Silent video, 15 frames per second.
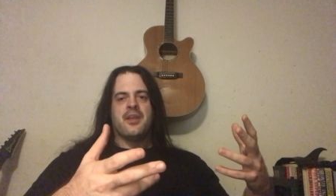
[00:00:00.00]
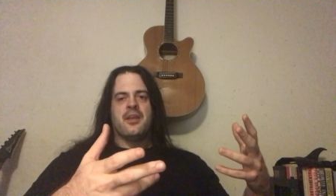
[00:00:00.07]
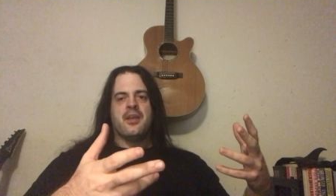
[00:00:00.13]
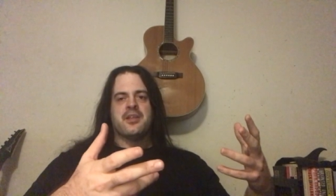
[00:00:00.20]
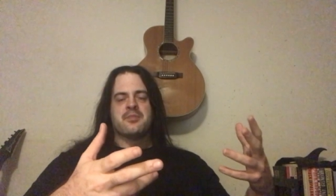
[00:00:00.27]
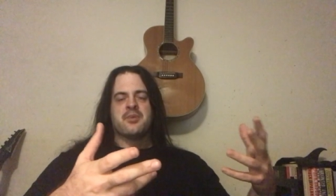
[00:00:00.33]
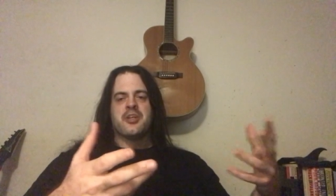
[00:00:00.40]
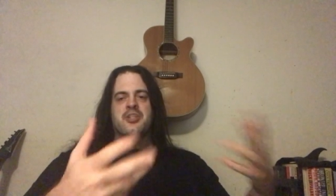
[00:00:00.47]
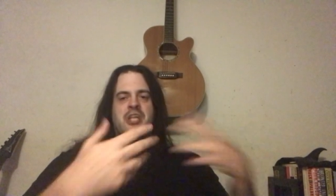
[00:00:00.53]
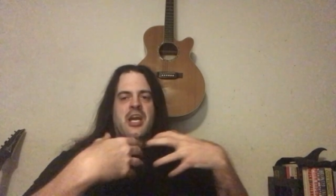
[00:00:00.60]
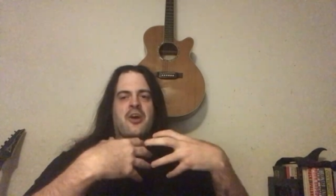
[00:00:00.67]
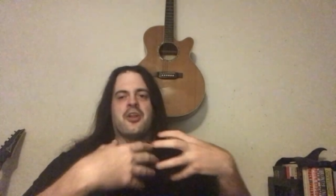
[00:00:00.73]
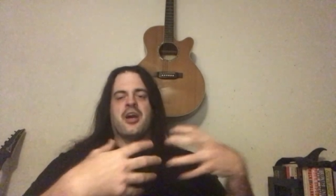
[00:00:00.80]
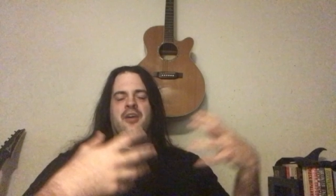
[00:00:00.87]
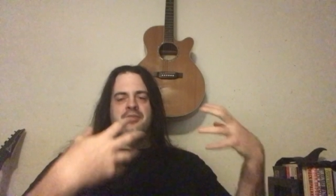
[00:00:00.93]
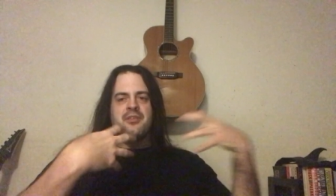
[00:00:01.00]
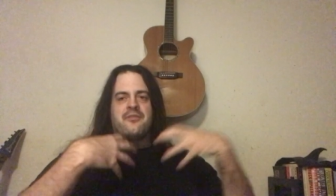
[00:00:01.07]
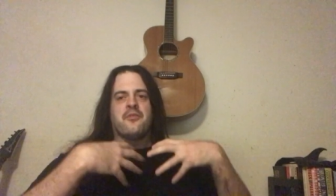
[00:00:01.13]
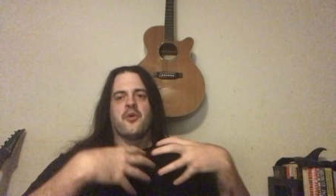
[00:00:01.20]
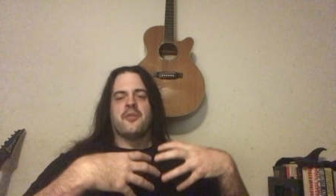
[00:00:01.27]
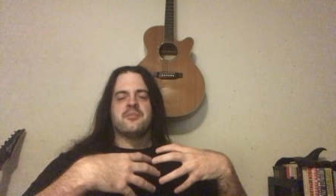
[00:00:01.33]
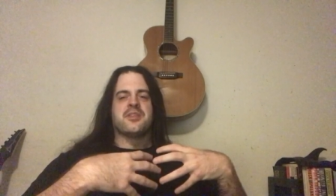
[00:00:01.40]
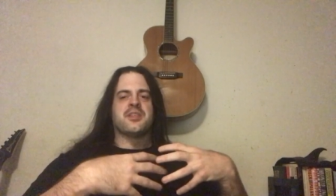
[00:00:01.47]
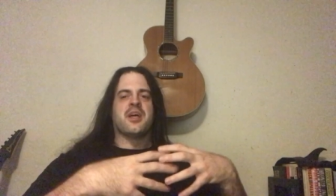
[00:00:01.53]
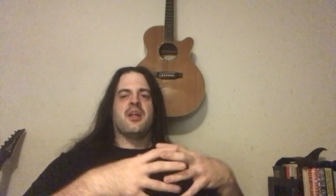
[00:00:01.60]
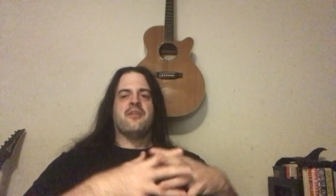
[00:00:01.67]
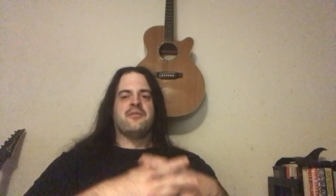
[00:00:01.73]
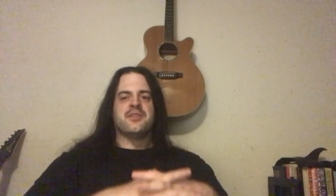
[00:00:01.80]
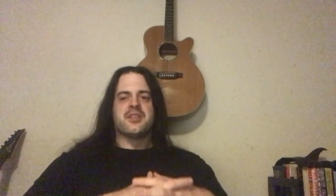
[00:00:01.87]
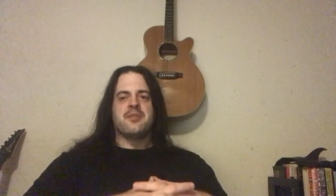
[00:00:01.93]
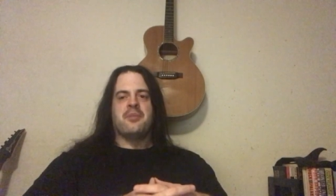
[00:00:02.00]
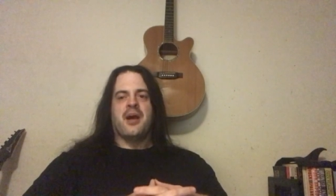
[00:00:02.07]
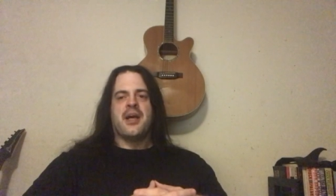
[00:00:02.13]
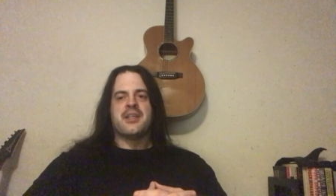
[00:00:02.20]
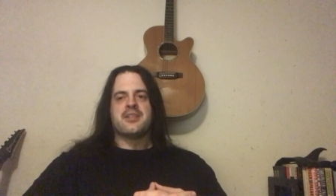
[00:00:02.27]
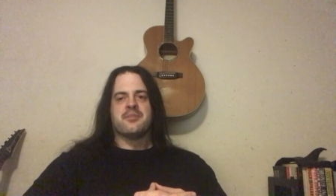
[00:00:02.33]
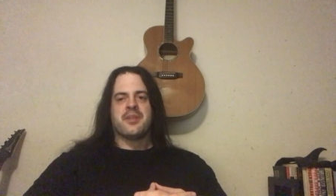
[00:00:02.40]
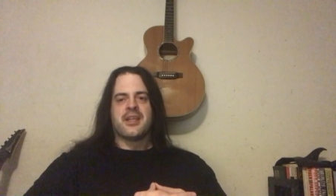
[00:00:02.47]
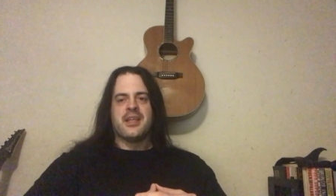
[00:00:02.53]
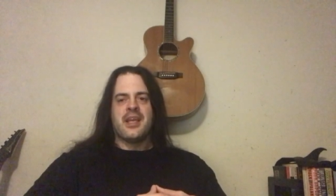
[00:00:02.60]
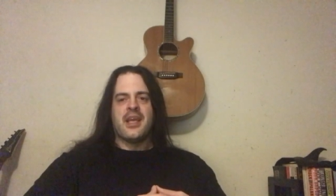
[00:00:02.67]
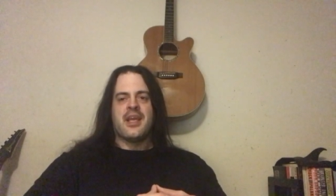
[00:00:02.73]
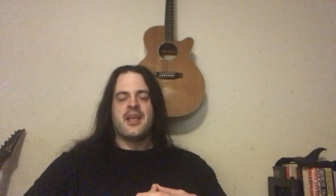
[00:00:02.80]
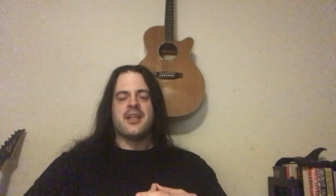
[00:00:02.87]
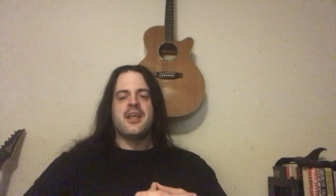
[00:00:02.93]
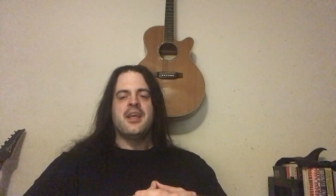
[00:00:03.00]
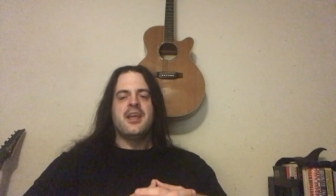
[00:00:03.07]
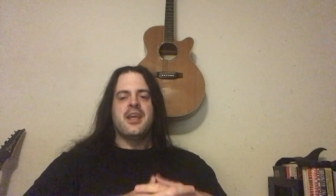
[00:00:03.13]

as much out of it for himself as he possibly can.